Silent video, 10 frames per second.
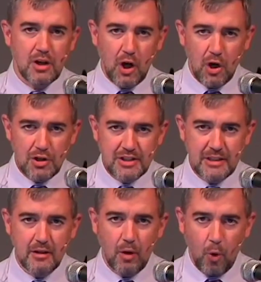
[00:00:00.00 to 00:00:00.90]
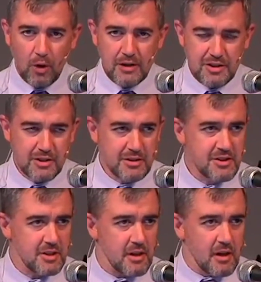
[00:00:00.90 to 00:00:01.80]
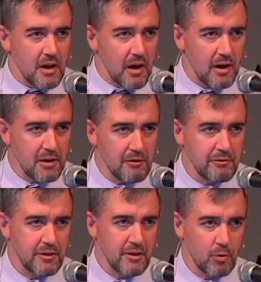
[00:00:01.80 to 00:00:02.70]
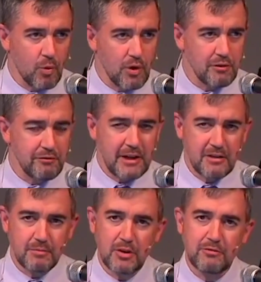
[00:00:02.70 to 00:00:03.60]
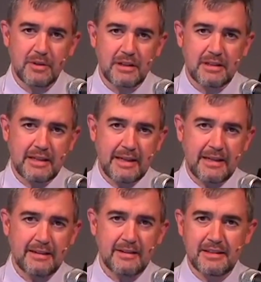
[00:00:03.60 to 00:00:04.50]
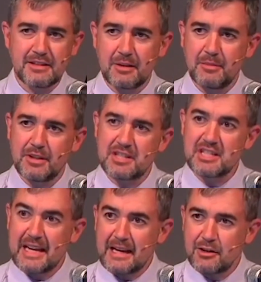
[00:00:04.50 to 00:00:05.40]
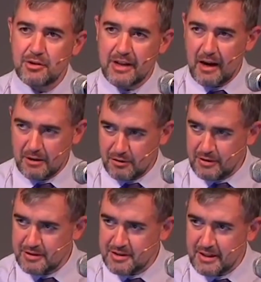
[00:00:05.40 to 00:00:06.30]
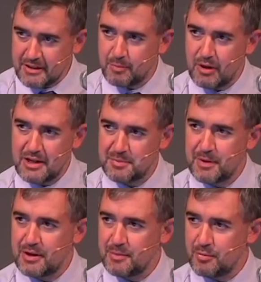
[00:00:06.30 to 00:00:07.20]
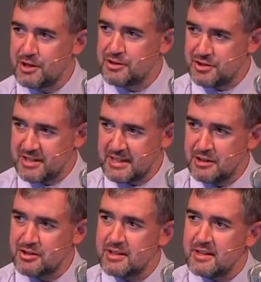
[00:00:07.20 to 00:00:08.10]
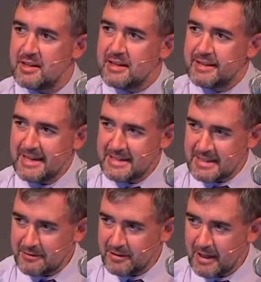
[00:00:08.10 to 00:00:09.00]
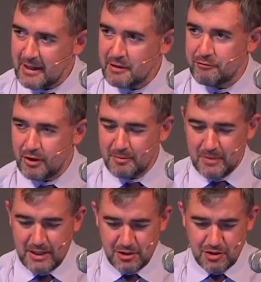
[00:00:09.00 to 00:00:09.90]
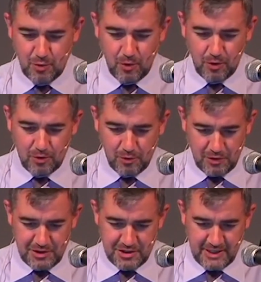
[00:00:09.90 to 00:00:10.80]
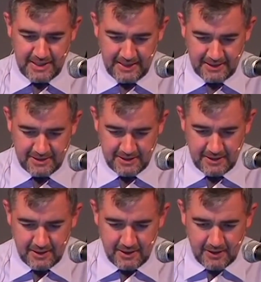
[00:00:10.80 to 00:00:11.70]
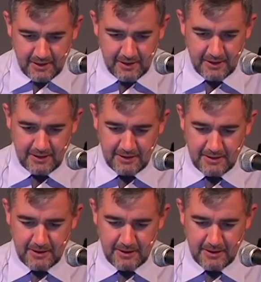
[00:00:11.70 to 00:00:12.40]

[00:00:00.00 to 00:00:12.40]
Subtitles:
cultic origins of the Word of Faith movement and then some of the standard doctrines that the prosperity preachers teach that deviate from historical Christianity. And